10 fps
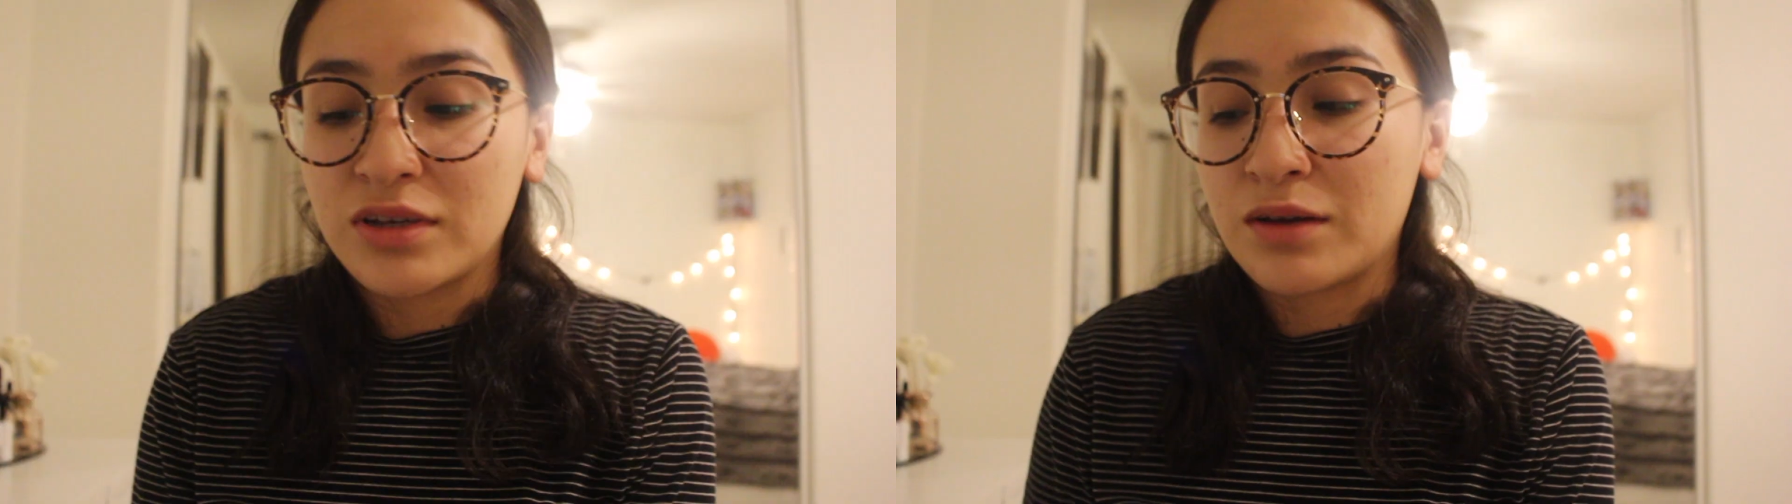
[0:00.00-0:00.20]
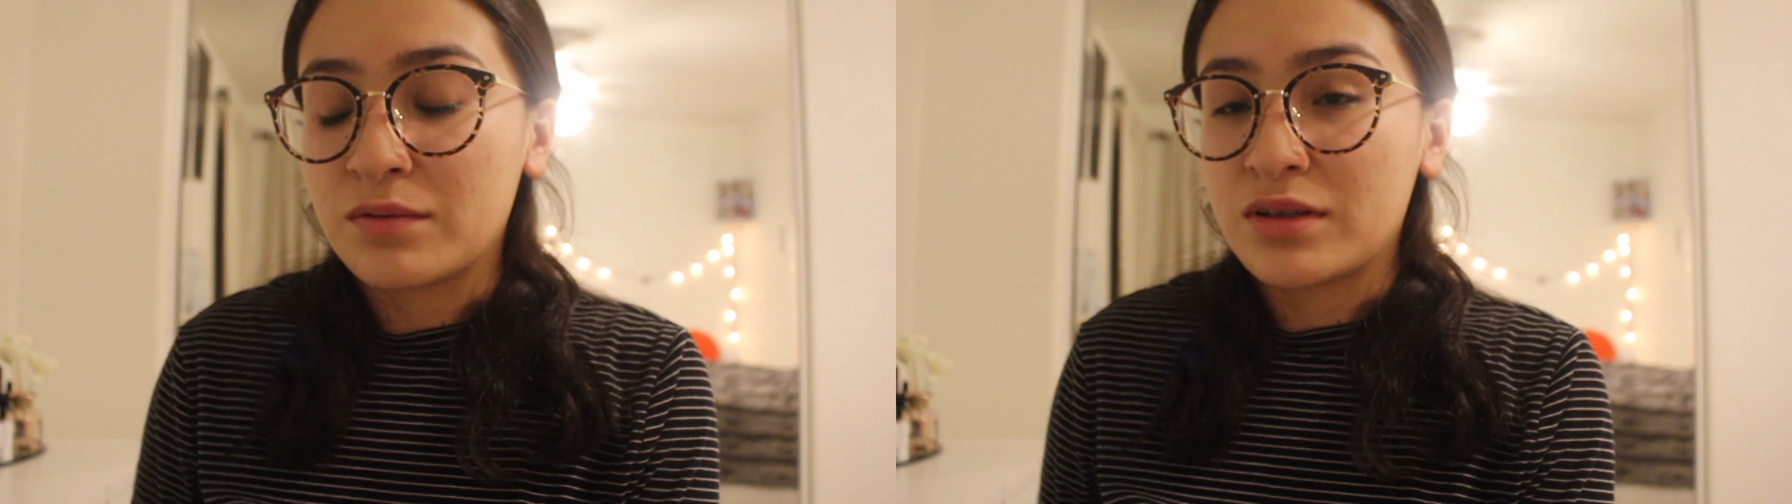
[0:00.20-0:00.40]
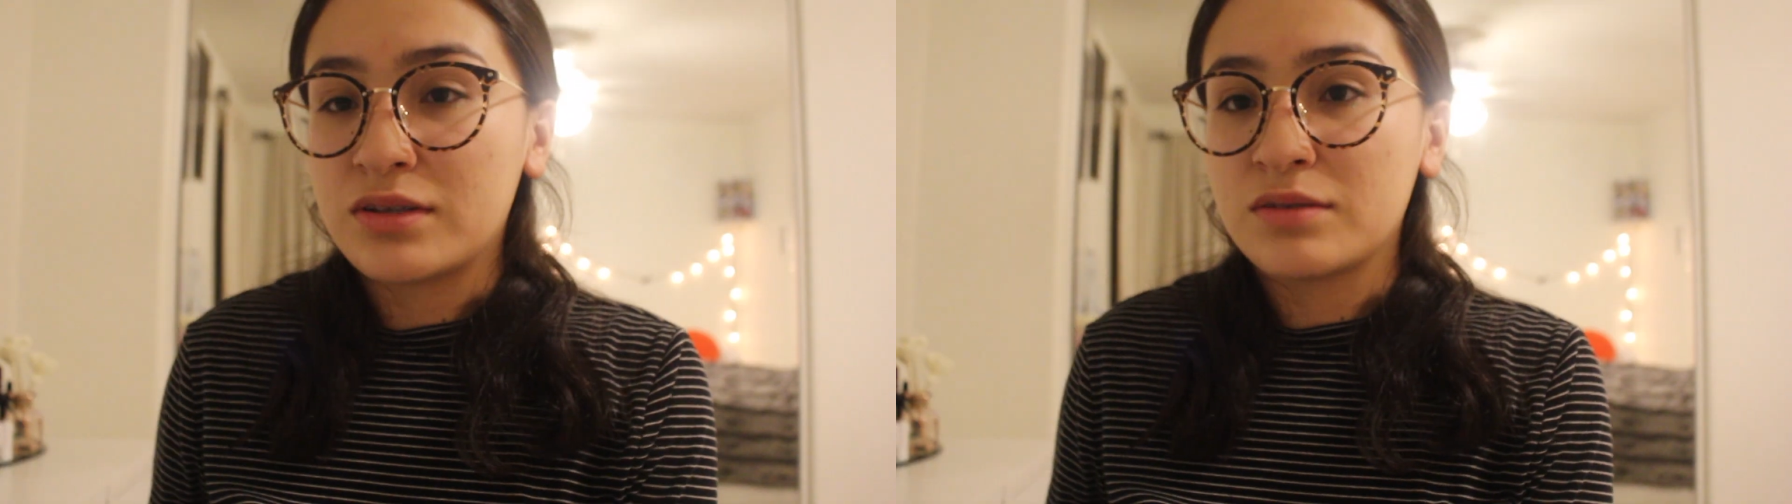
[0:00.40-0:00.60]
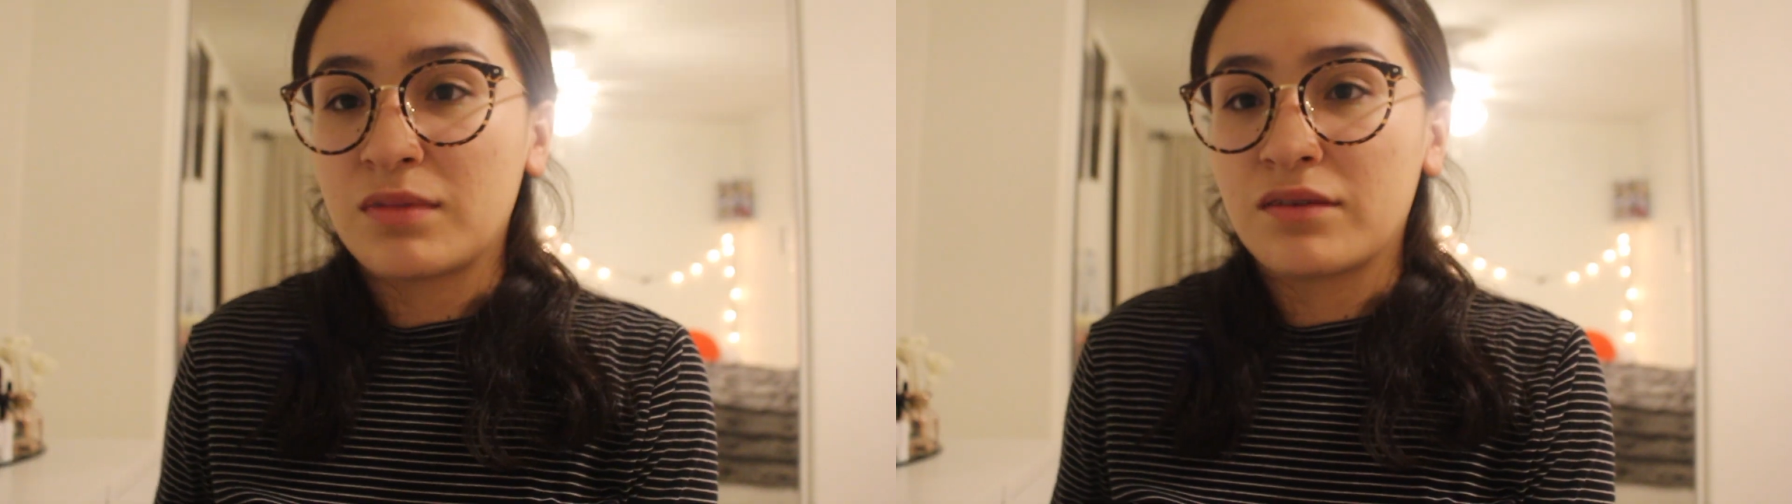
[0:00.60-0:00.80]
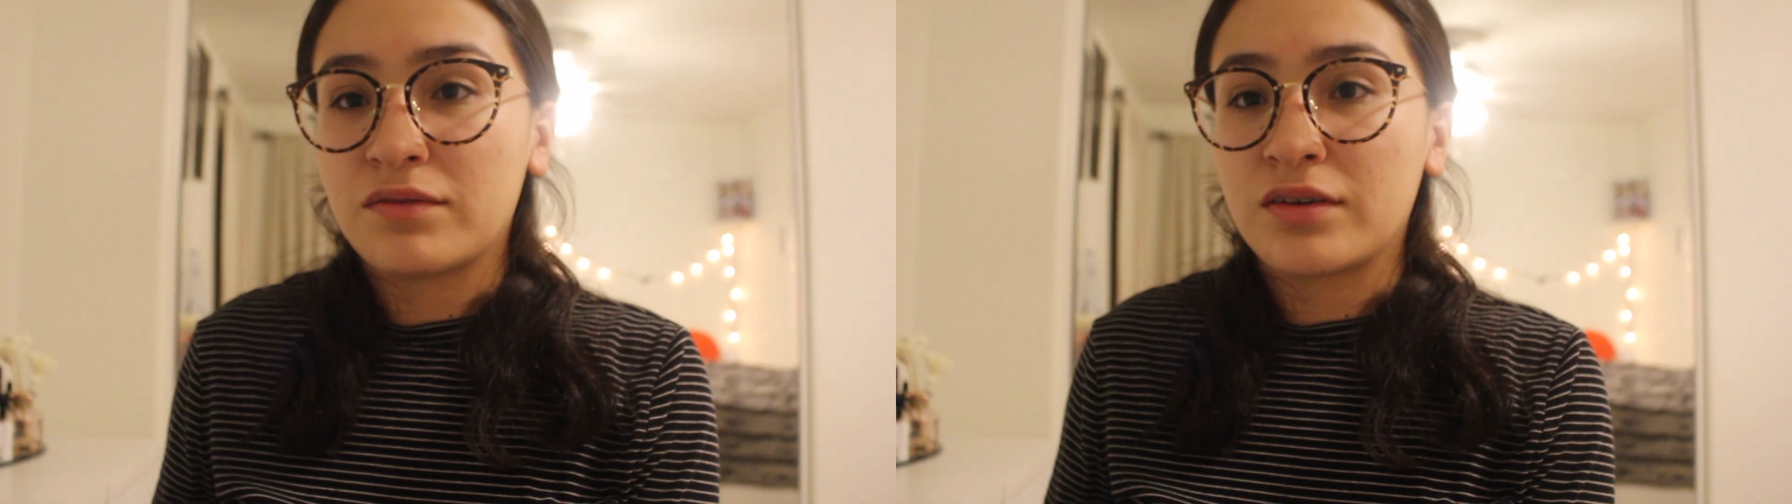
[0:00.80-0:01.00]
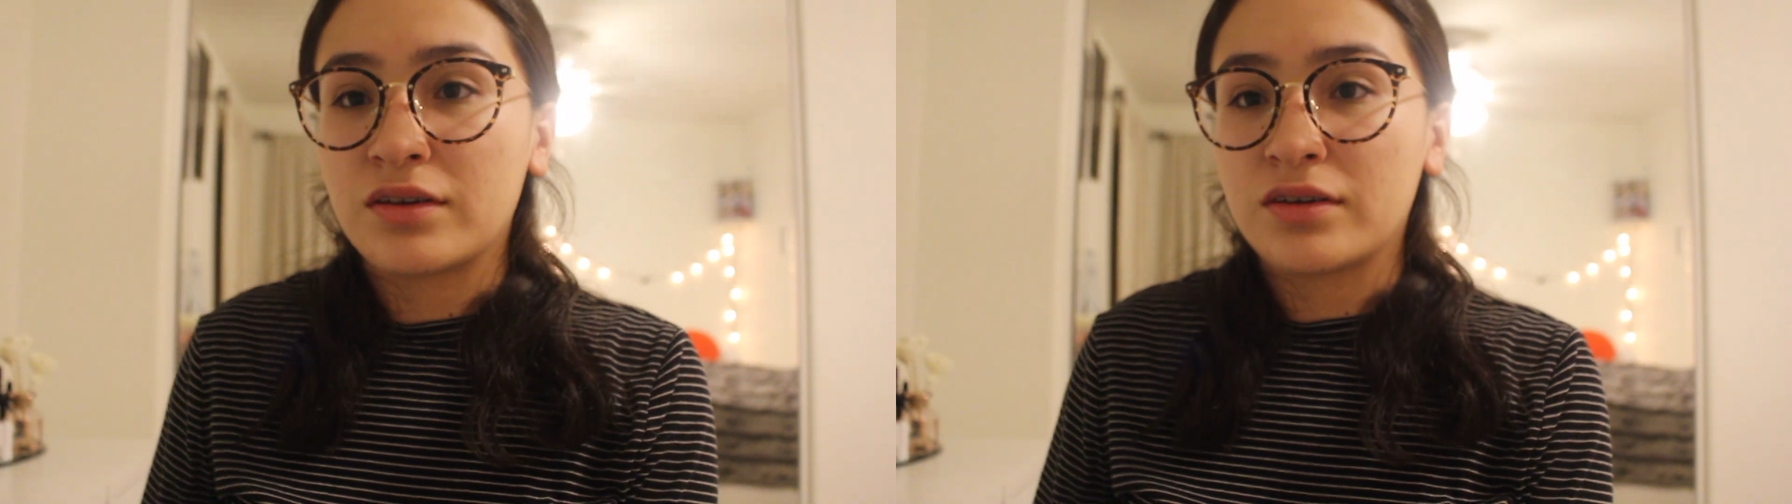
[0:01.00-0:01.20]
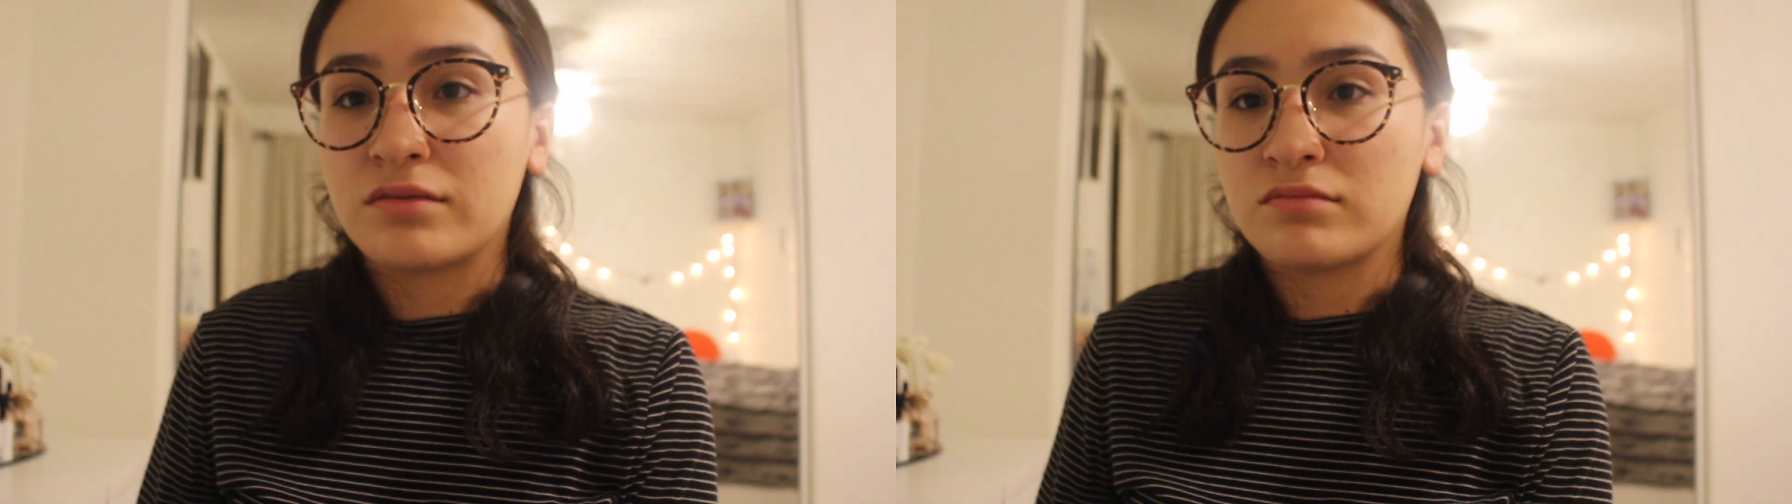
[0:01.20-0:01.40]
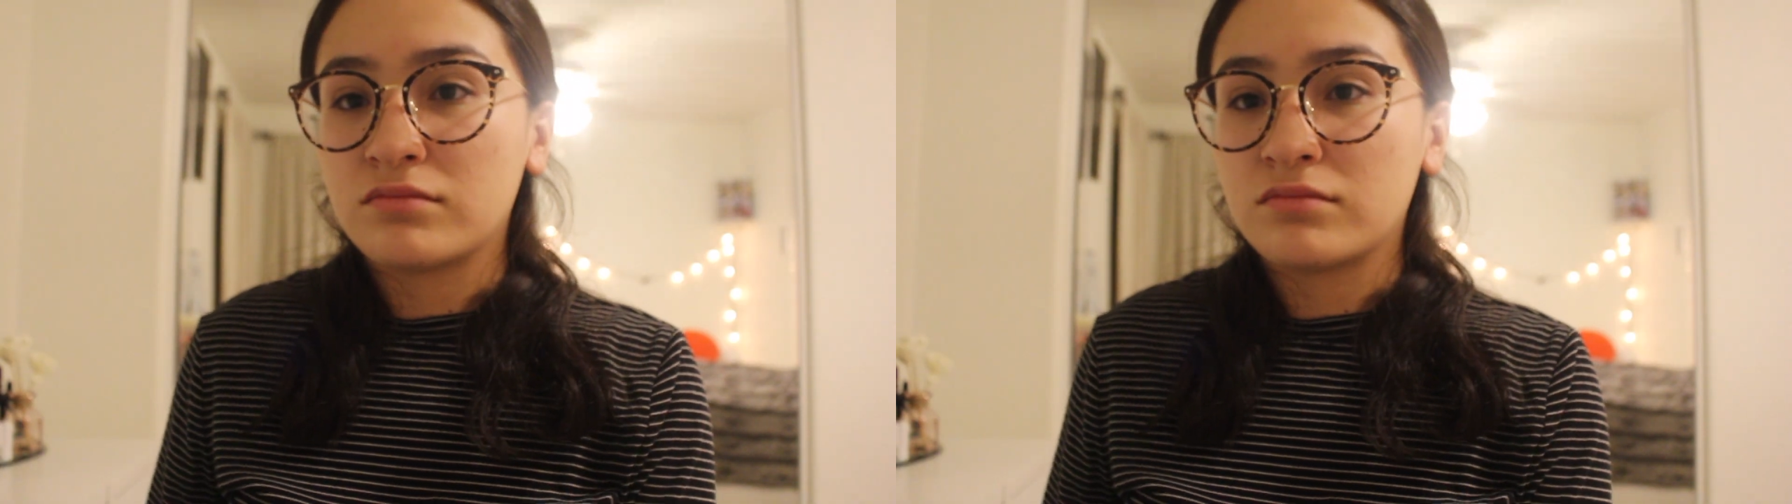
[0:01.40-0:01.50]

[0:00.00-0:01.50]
Yeah, bro, this is my shit.